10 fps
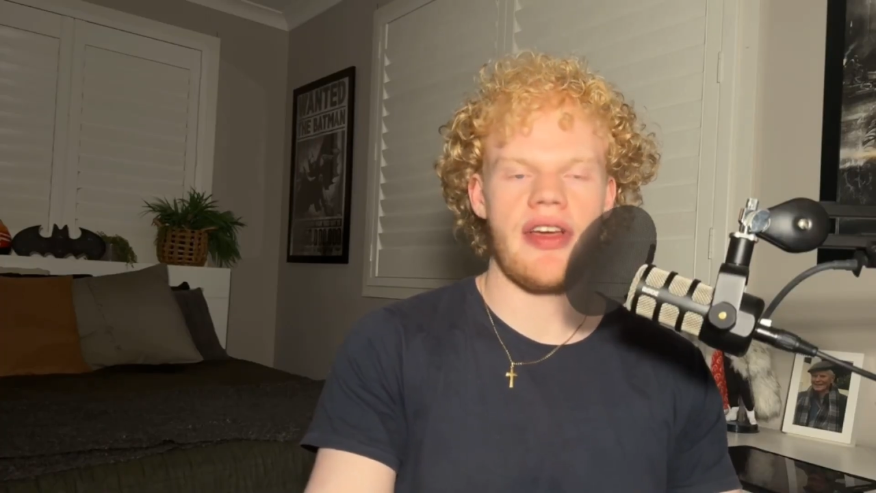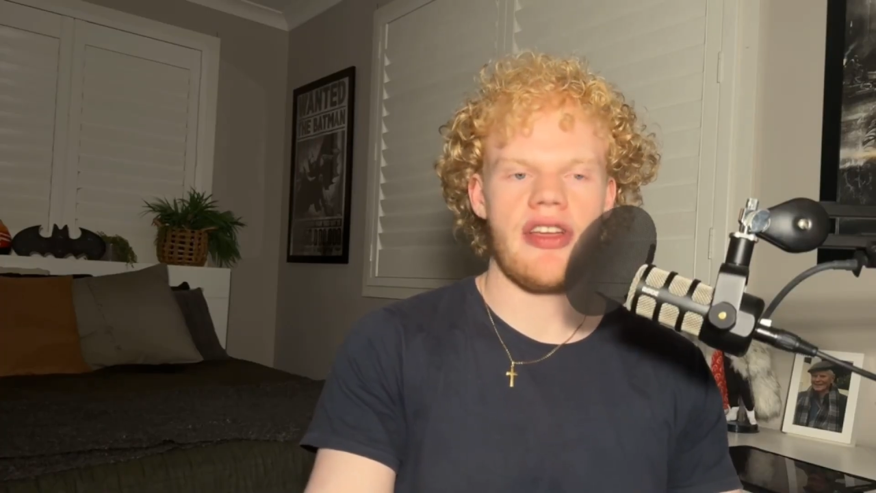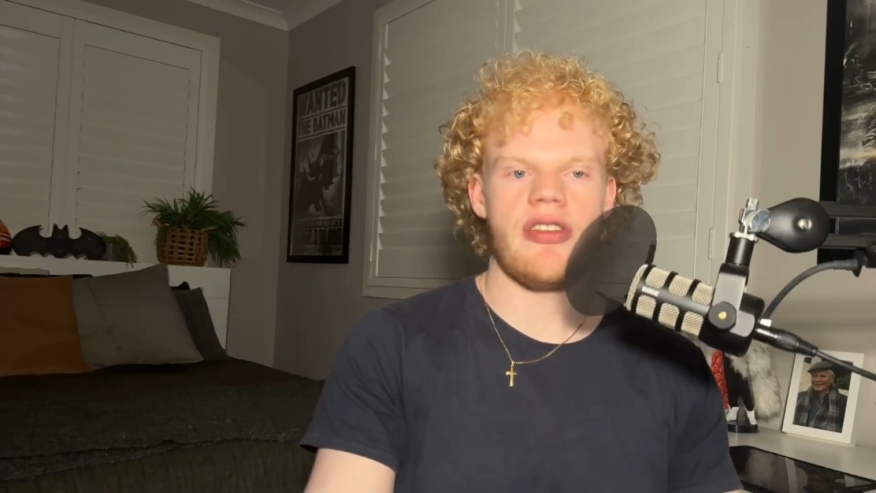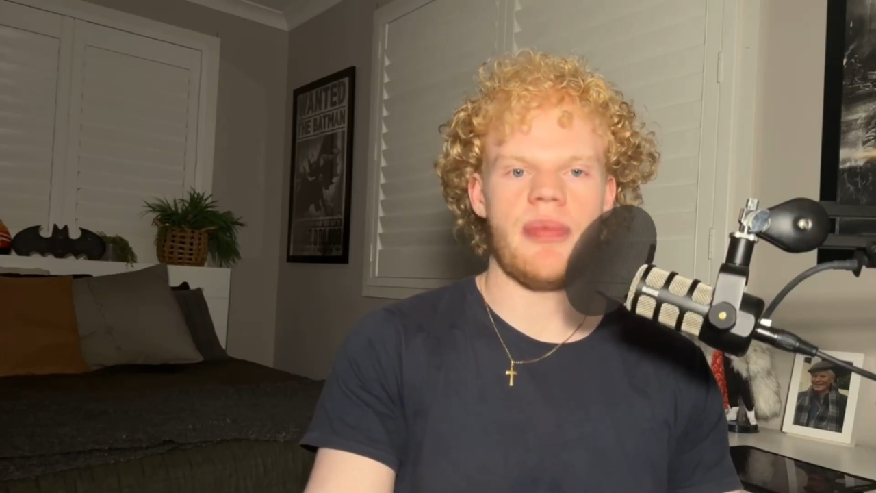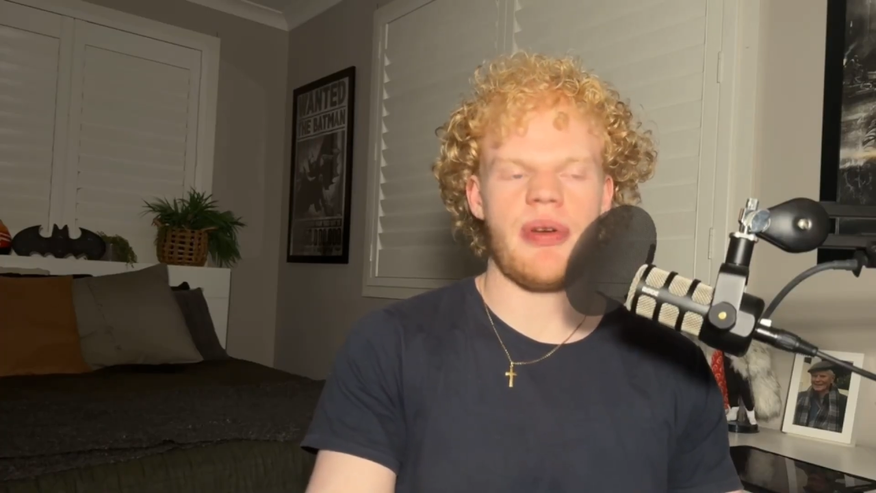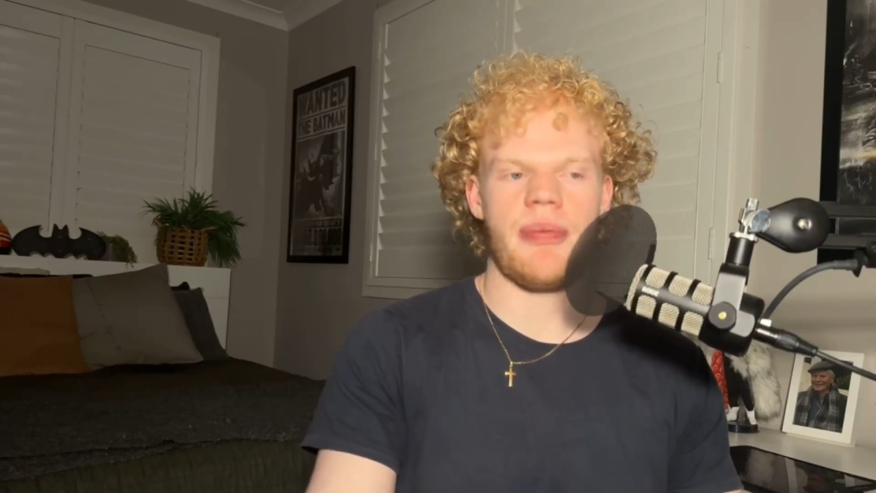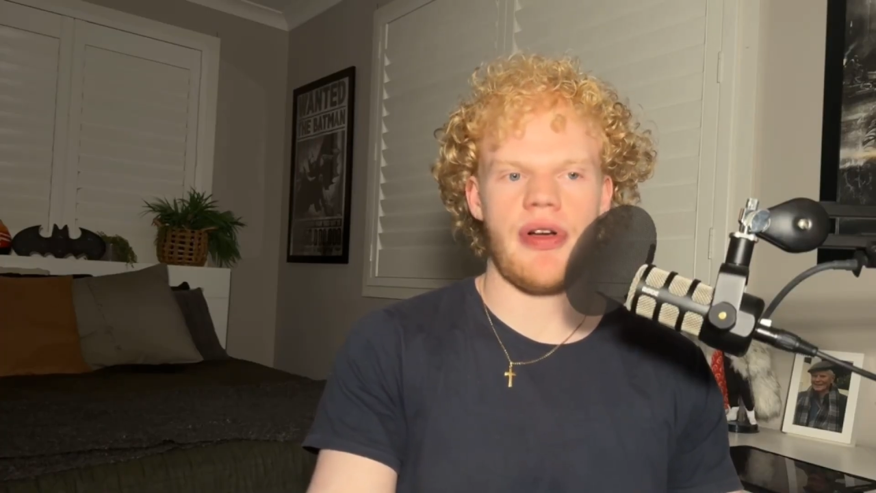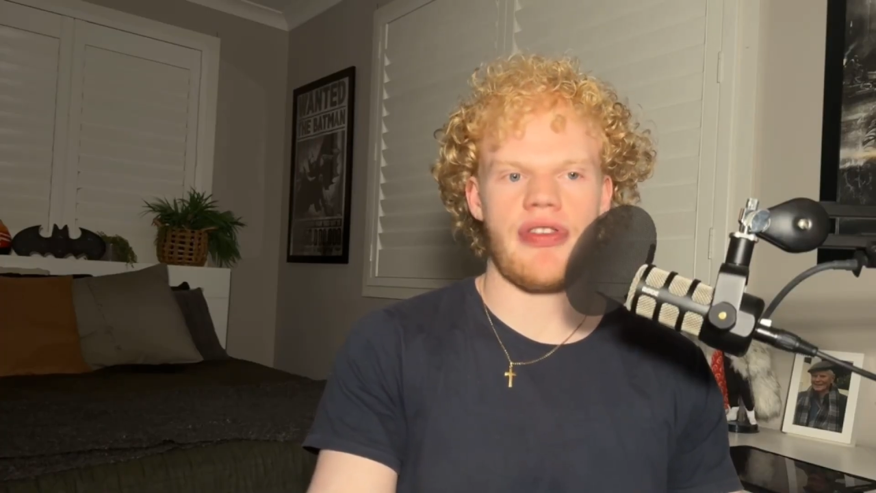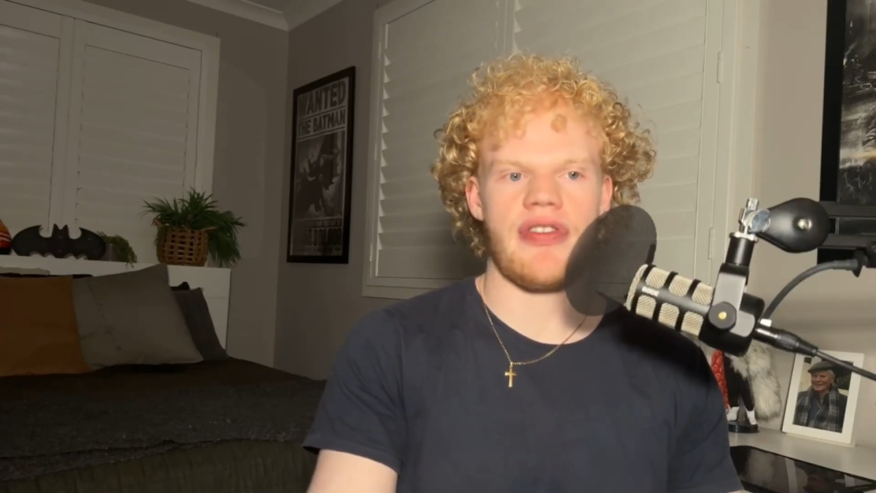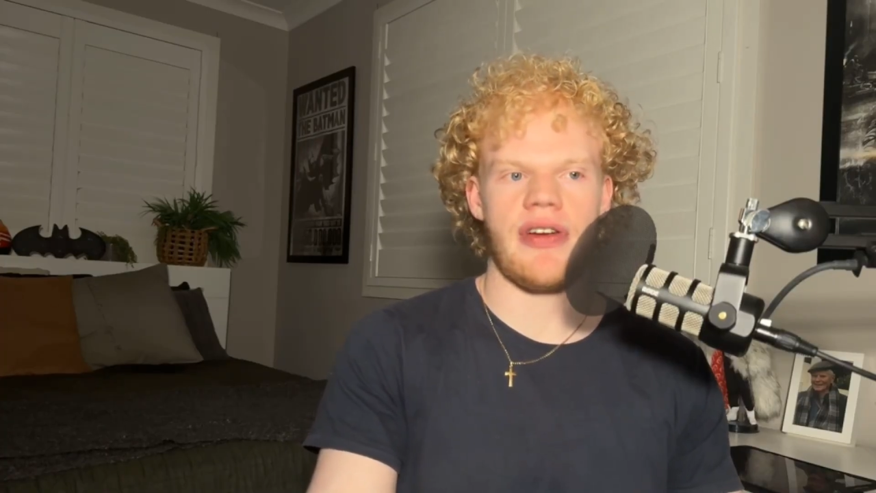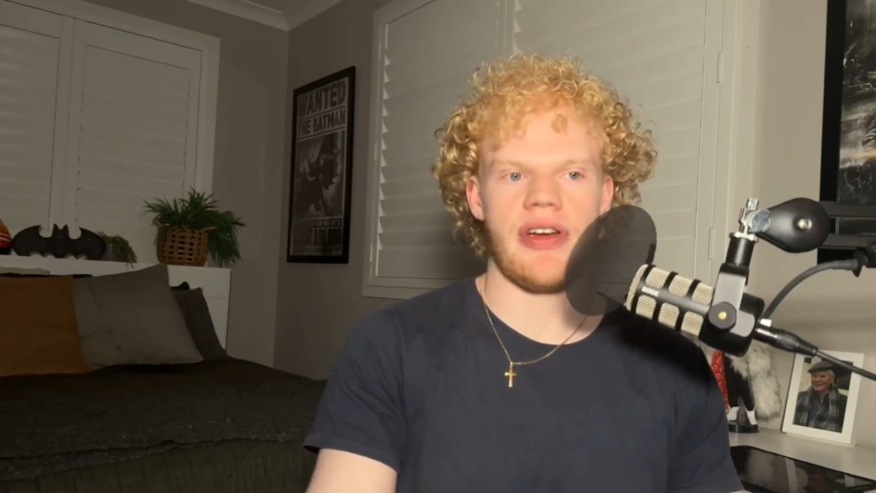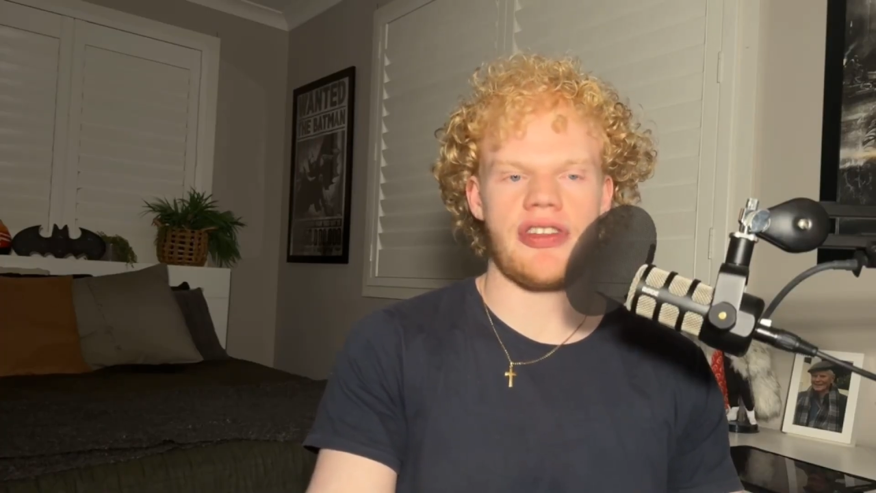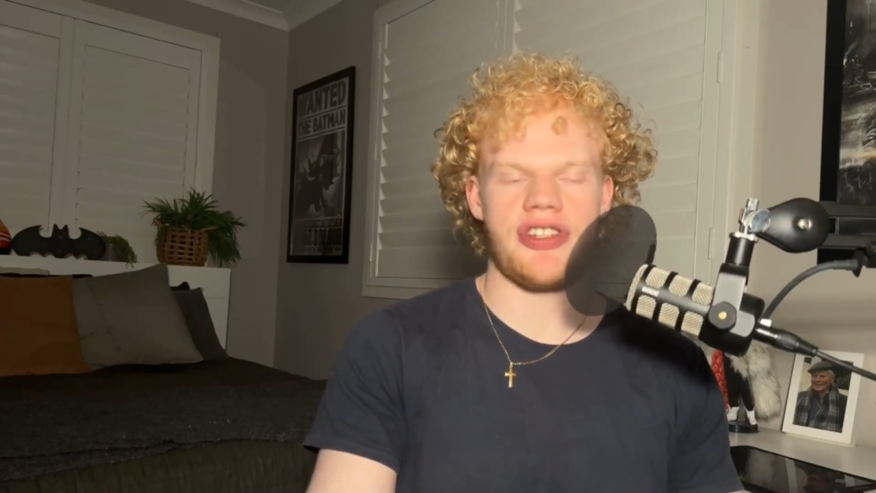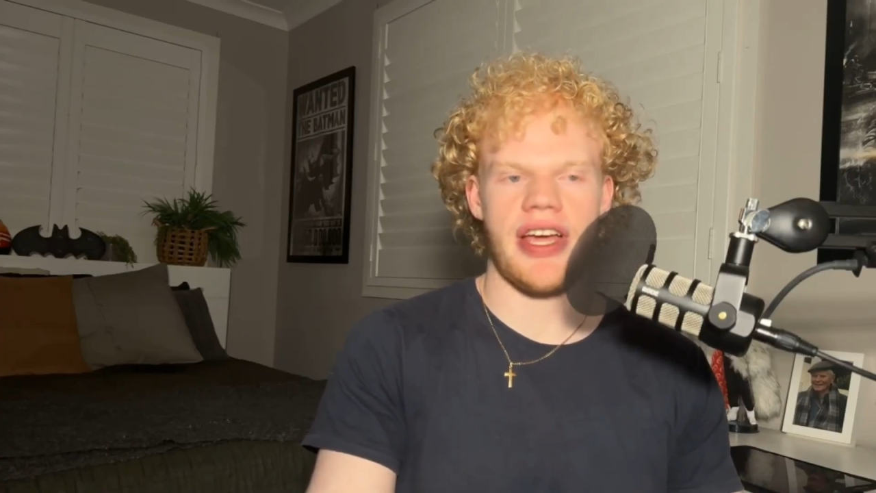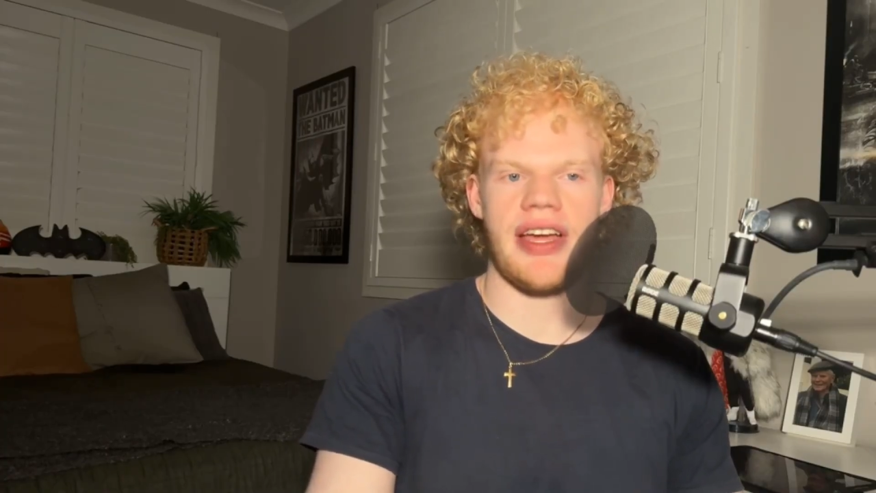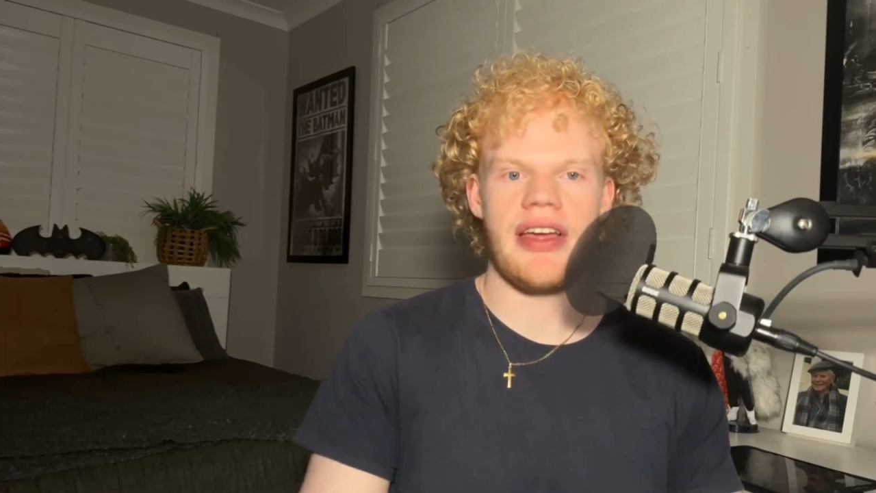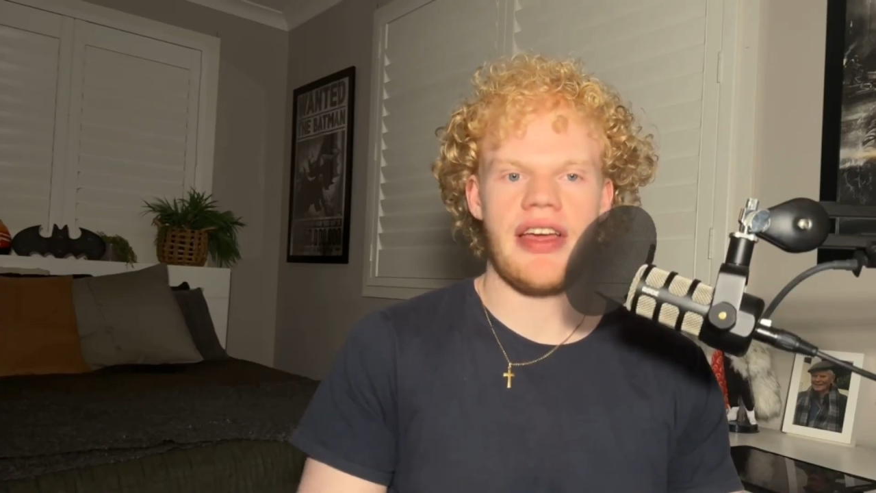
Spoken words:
to build up your posterior chain,